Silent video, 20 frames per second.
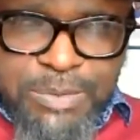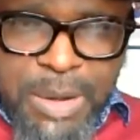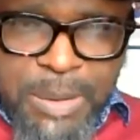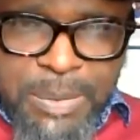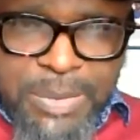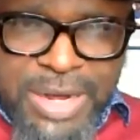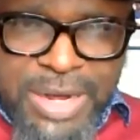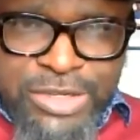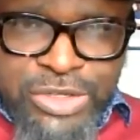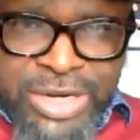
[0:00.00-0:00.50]

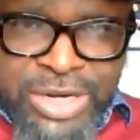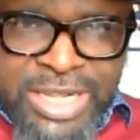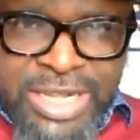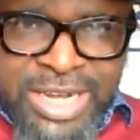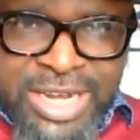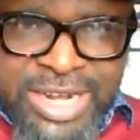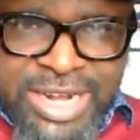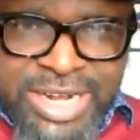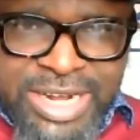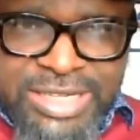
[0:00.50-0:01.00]
population
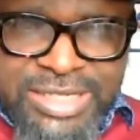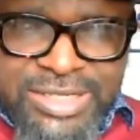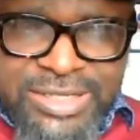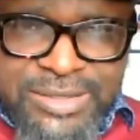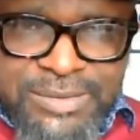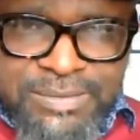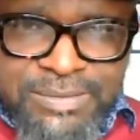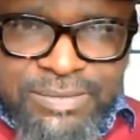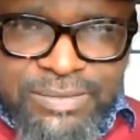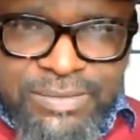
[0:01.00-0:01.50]
increase.
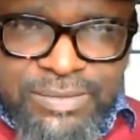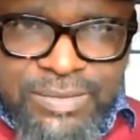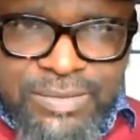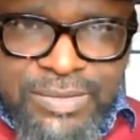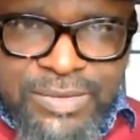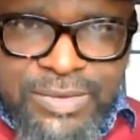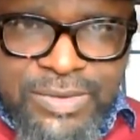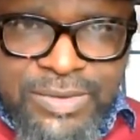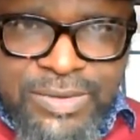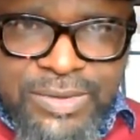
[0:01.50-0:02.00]
Children.
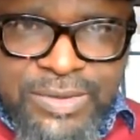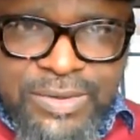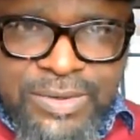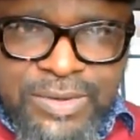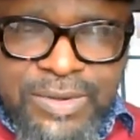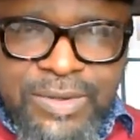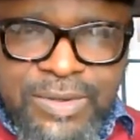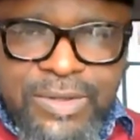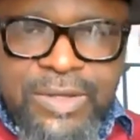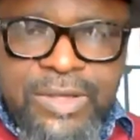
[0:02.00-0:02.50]
Mm.
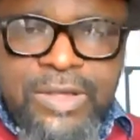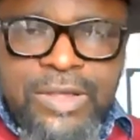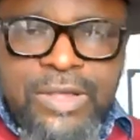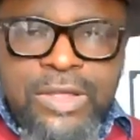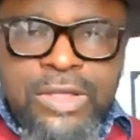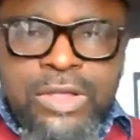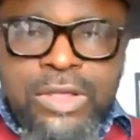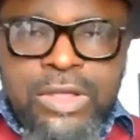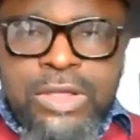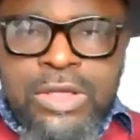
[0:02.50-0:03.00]

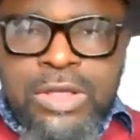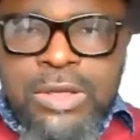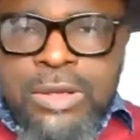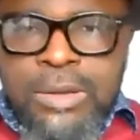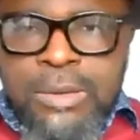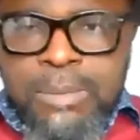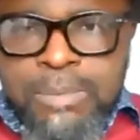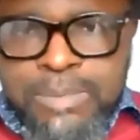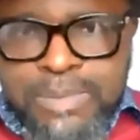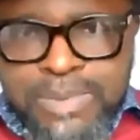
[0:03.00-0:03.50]

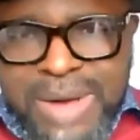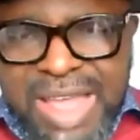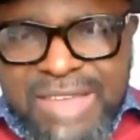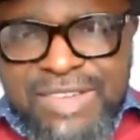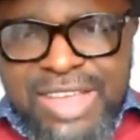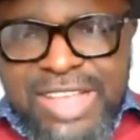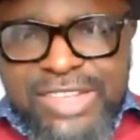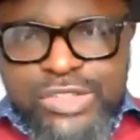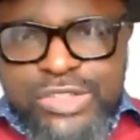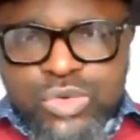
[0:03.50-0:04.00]

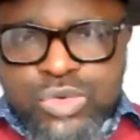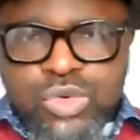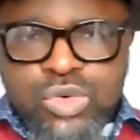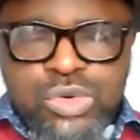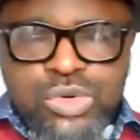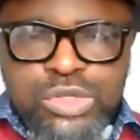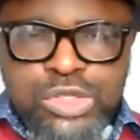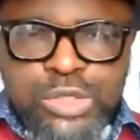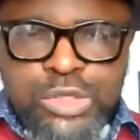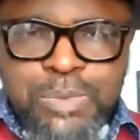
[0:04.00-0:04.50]
Private
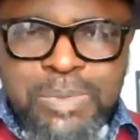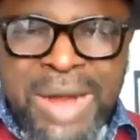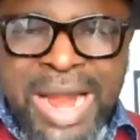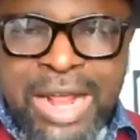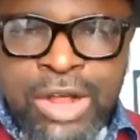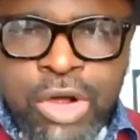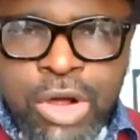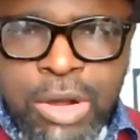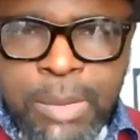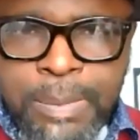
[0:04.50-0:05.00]
school
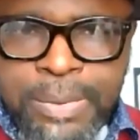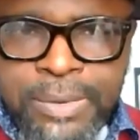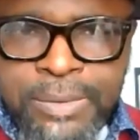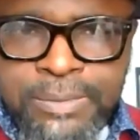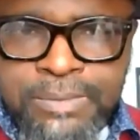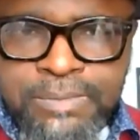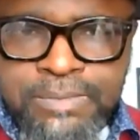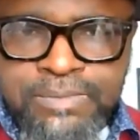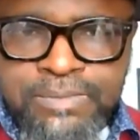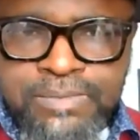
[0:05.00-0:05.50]
sprang up.
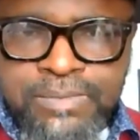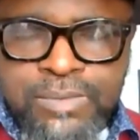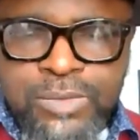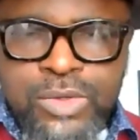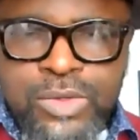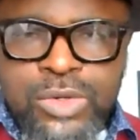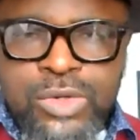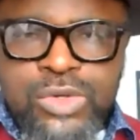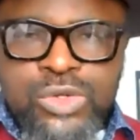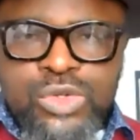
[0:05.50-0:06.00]

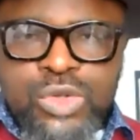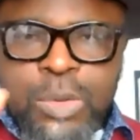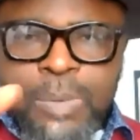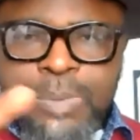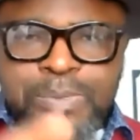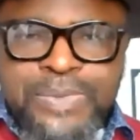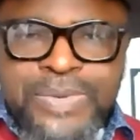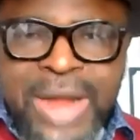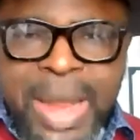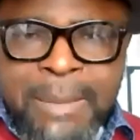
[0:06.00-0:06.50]
So
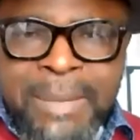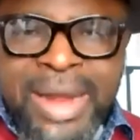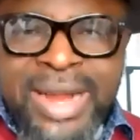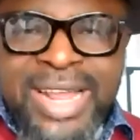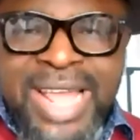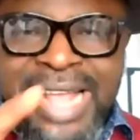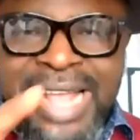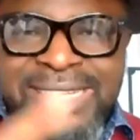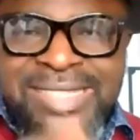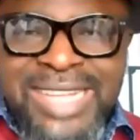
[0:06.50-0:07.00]

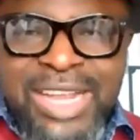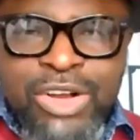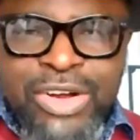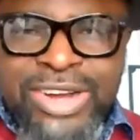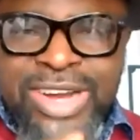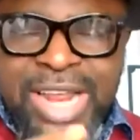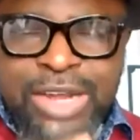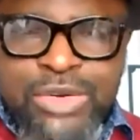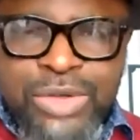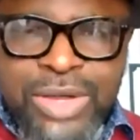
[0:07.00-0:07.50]
primary and
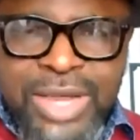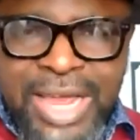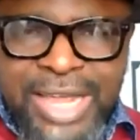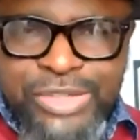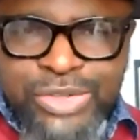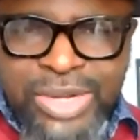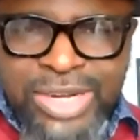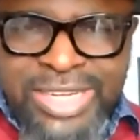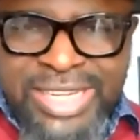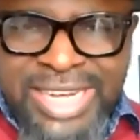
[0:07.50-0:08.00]
secondary
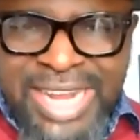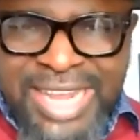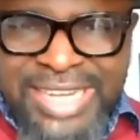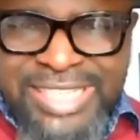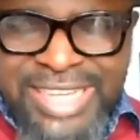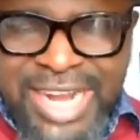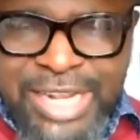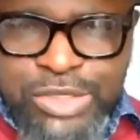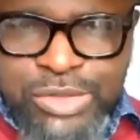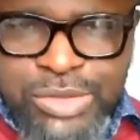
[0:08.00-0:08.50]
education in
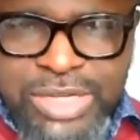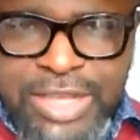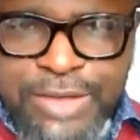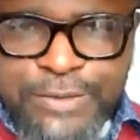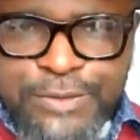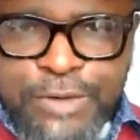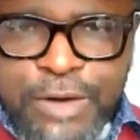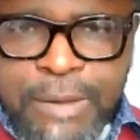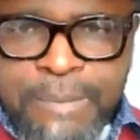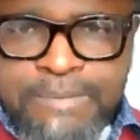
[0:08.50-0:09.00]
Nigeria today
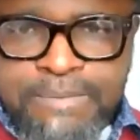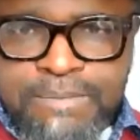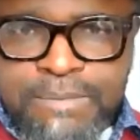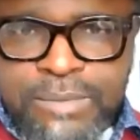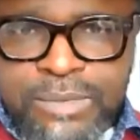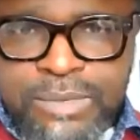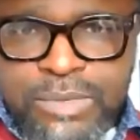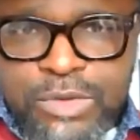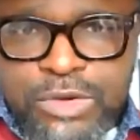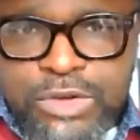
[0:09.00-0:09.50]
from
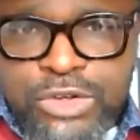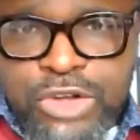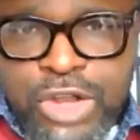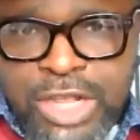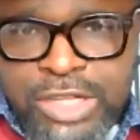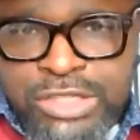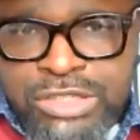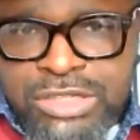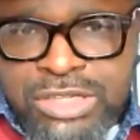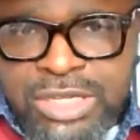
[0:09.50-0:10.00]

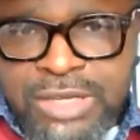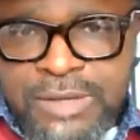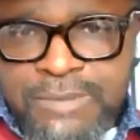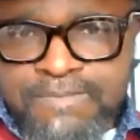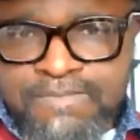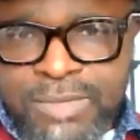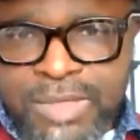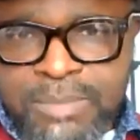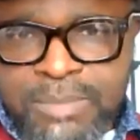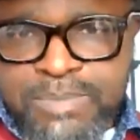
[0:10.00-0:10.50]
nursery,
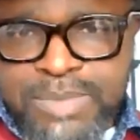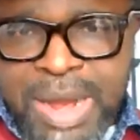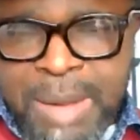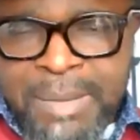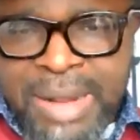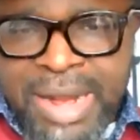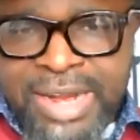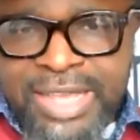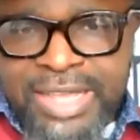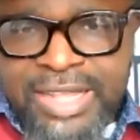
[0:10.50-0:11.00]

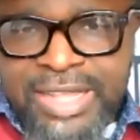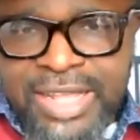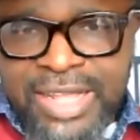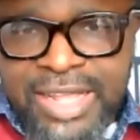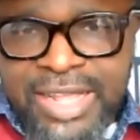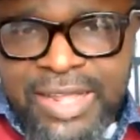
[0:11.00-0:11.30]
primary